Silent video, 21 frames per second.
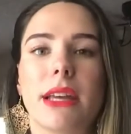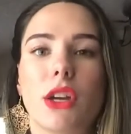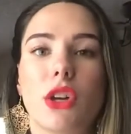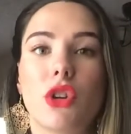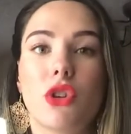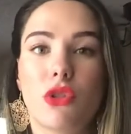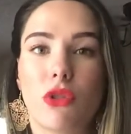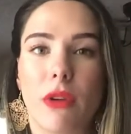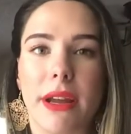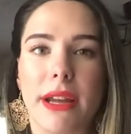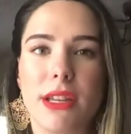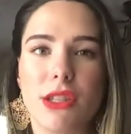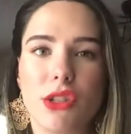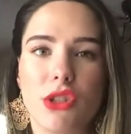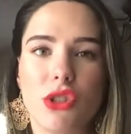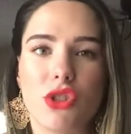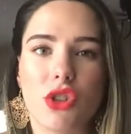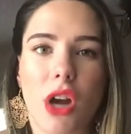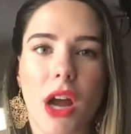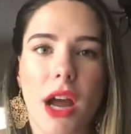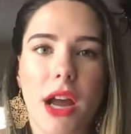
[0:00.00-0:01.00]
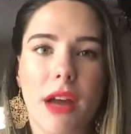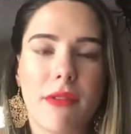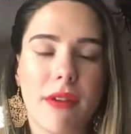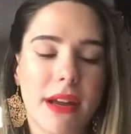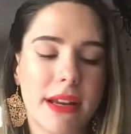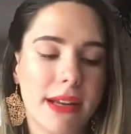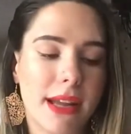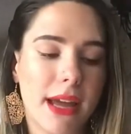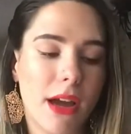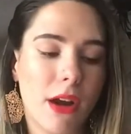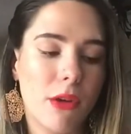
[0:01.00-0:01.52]
crazy dry right
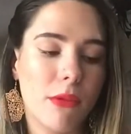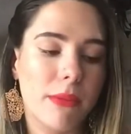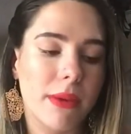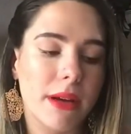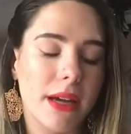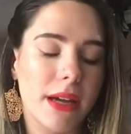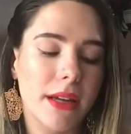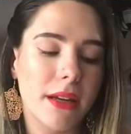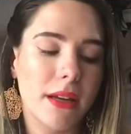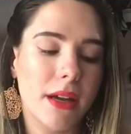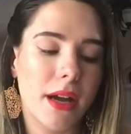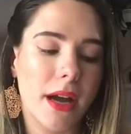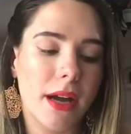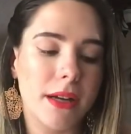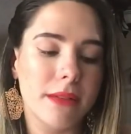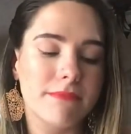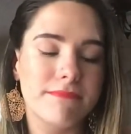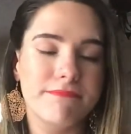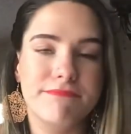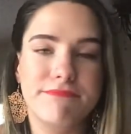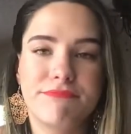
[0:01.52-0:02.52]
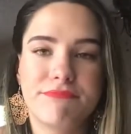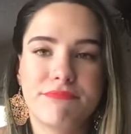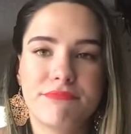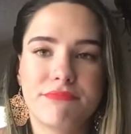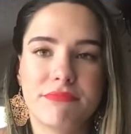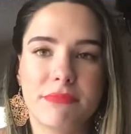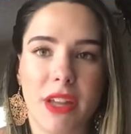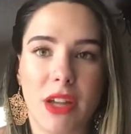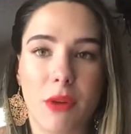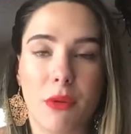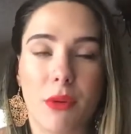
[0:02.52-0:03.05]
now, but
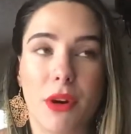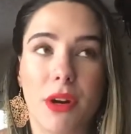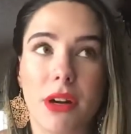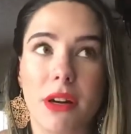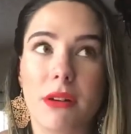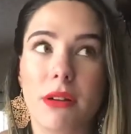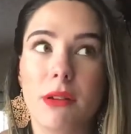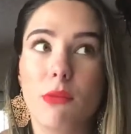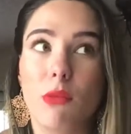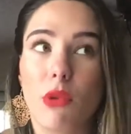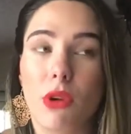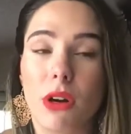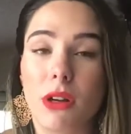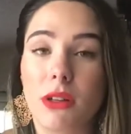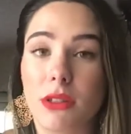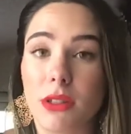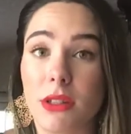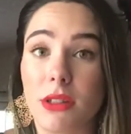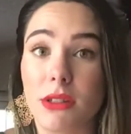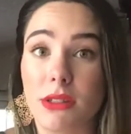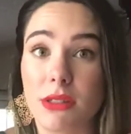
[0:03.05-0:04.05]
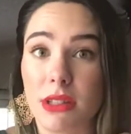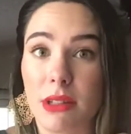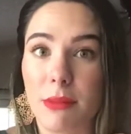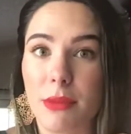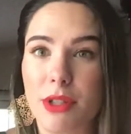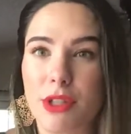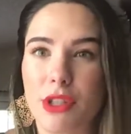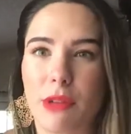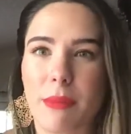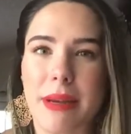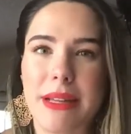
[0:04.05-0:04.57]
we're more into the summer,
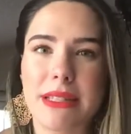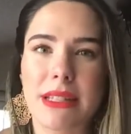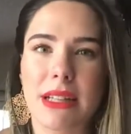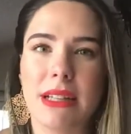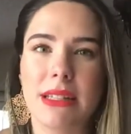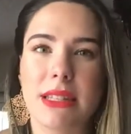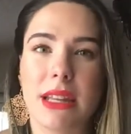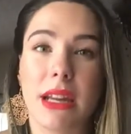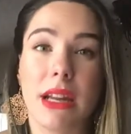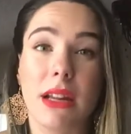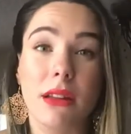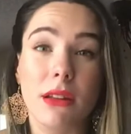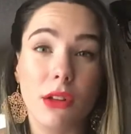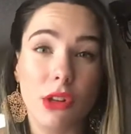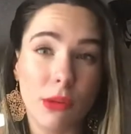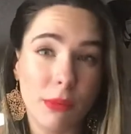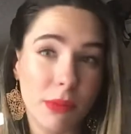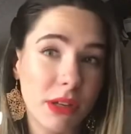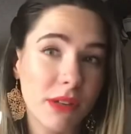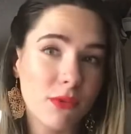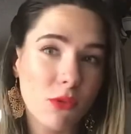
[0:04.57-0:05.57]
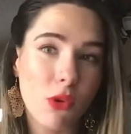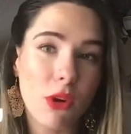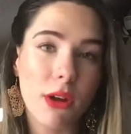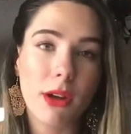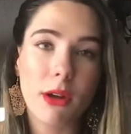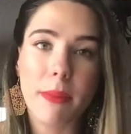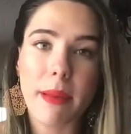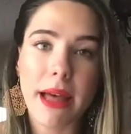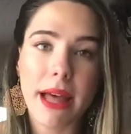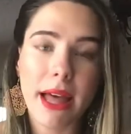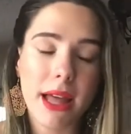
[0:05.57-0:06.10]
so my skin's getting a little bit of oil
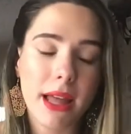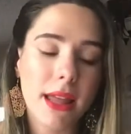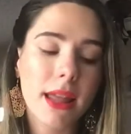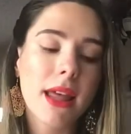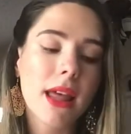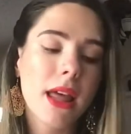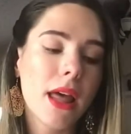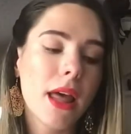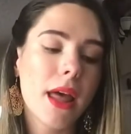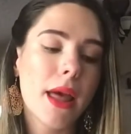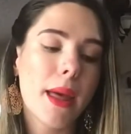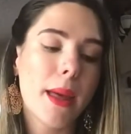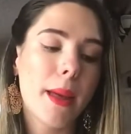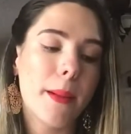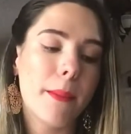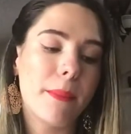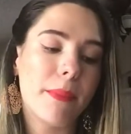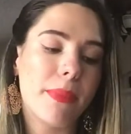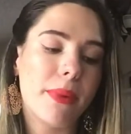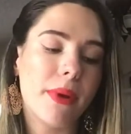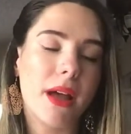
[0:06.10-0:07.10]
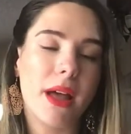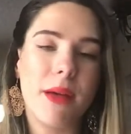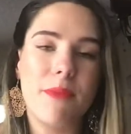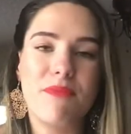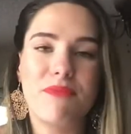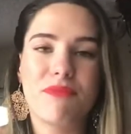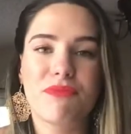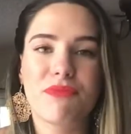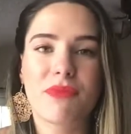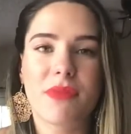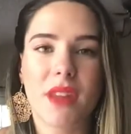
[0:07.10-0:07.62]
back. But
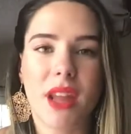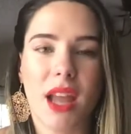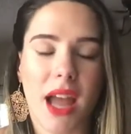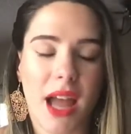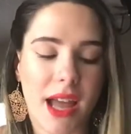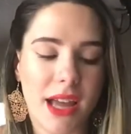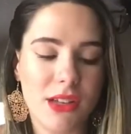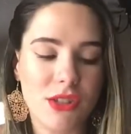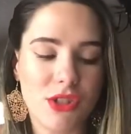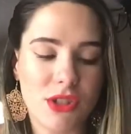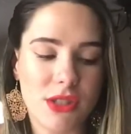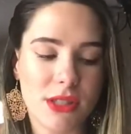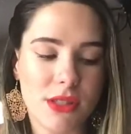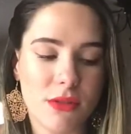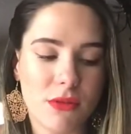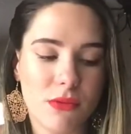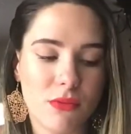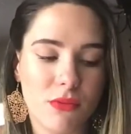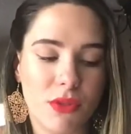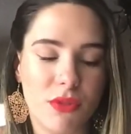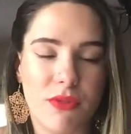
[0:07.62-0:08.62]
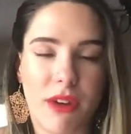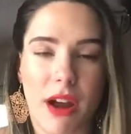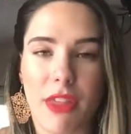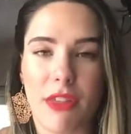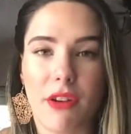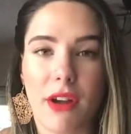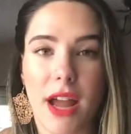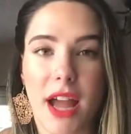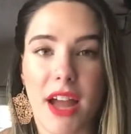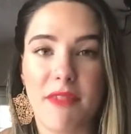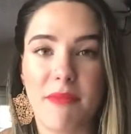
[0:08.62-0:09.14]
I just would rather
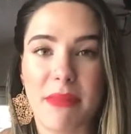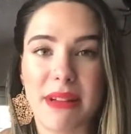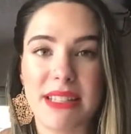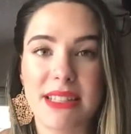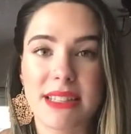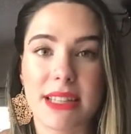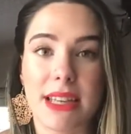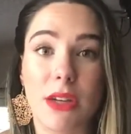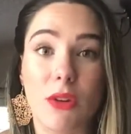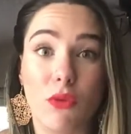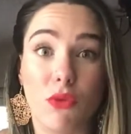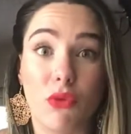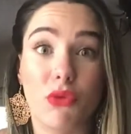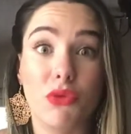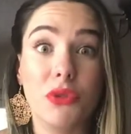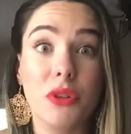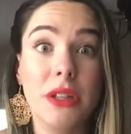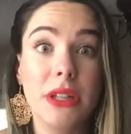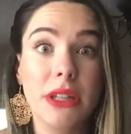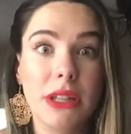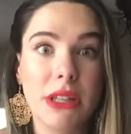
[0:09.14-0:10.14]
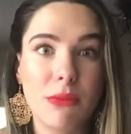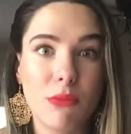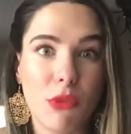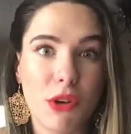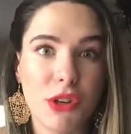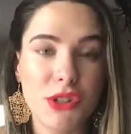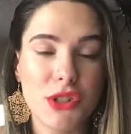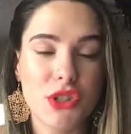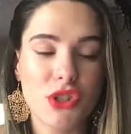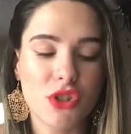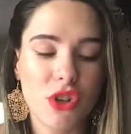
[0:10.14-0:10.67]
have my skin really
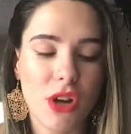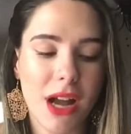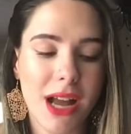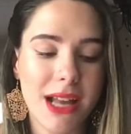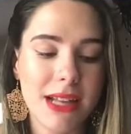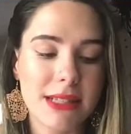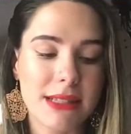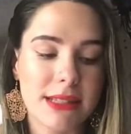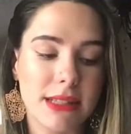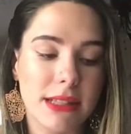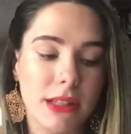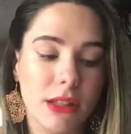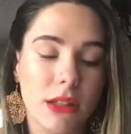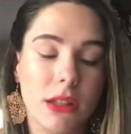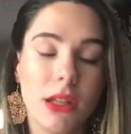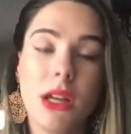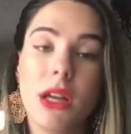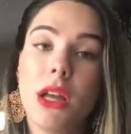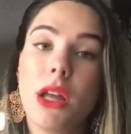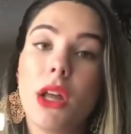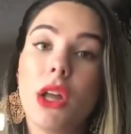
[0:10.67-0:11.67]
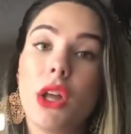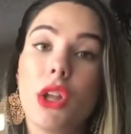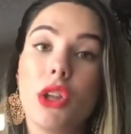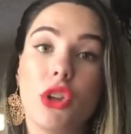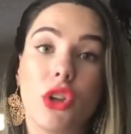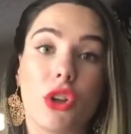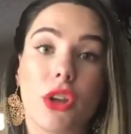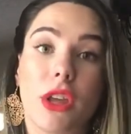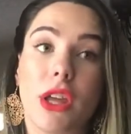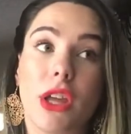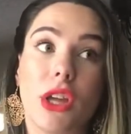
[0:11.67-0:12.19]
moisturized than
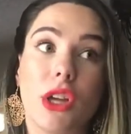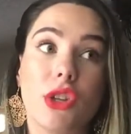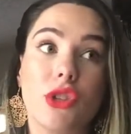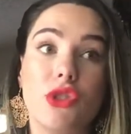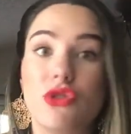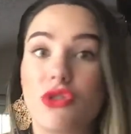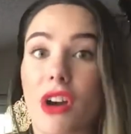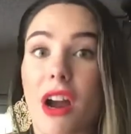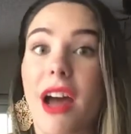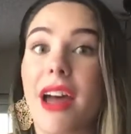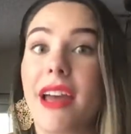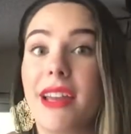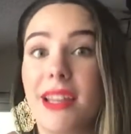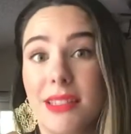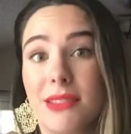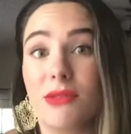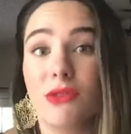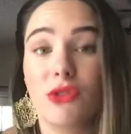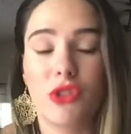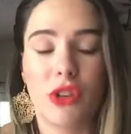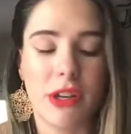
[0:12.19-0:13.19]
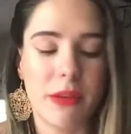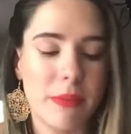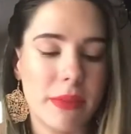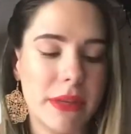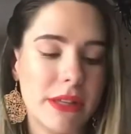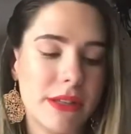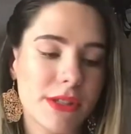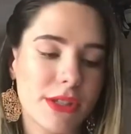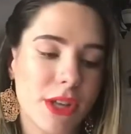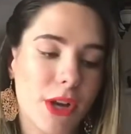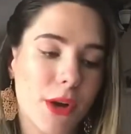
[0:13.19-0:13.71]
looking dry and crepey.
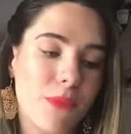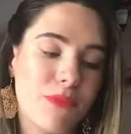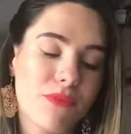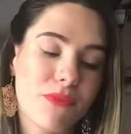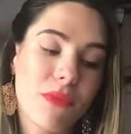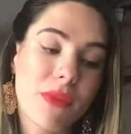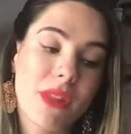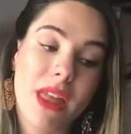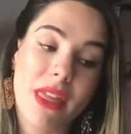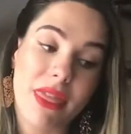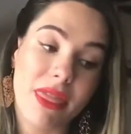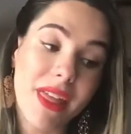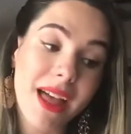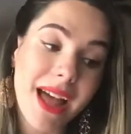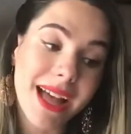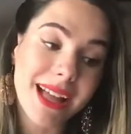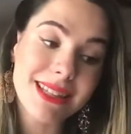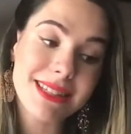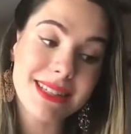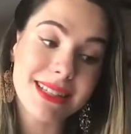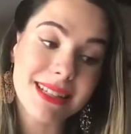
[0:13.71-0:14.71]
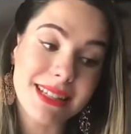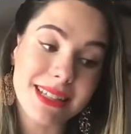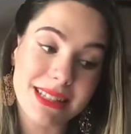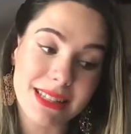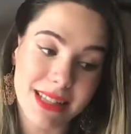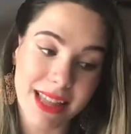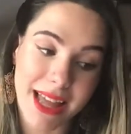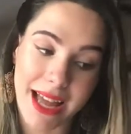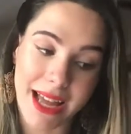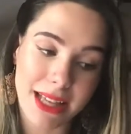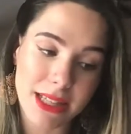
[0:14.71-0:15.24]
So that is
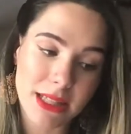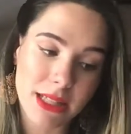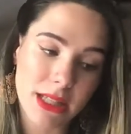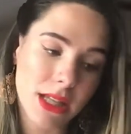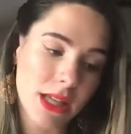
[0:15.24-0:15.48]
that.